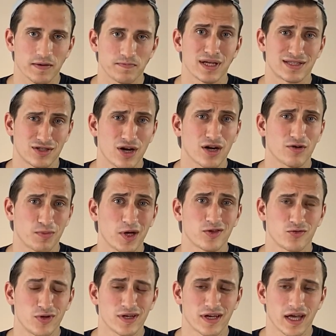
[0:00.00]
But let's talk about
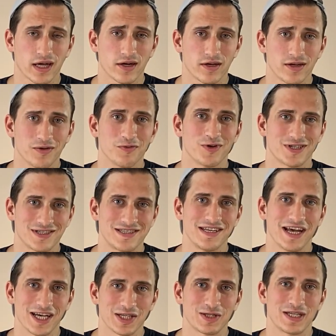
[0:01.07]
the real kicker here, which is
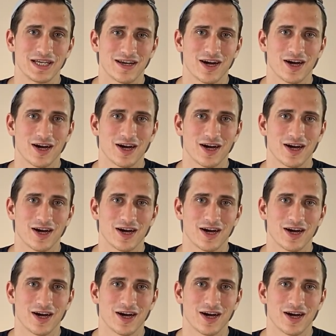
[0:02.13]
the SD